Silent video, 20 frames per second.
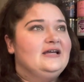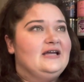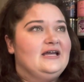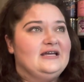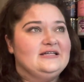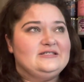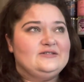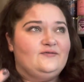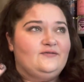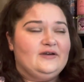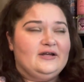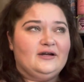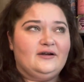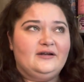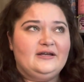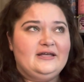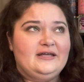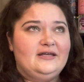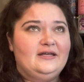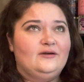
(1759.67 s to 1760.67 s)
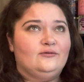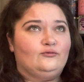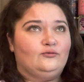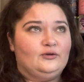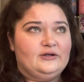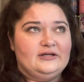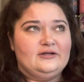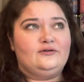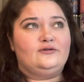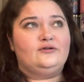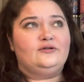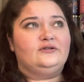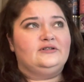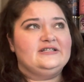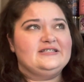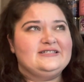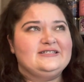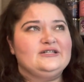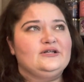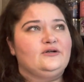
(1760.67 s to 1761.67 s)
It's very
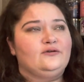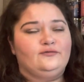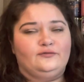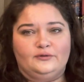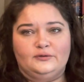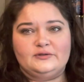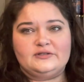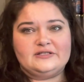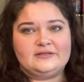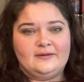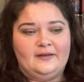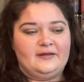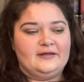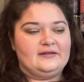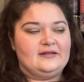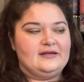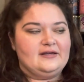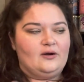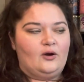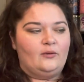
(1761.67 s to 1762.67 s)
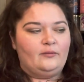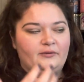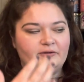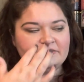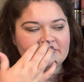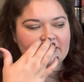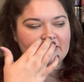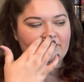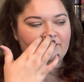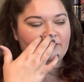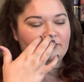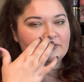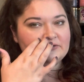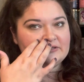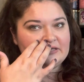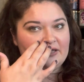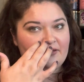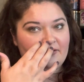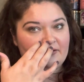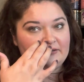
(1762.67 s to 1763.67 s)
realistic fruit smelling, like almost like fruit
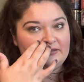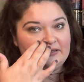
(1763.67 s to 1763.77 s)
salad.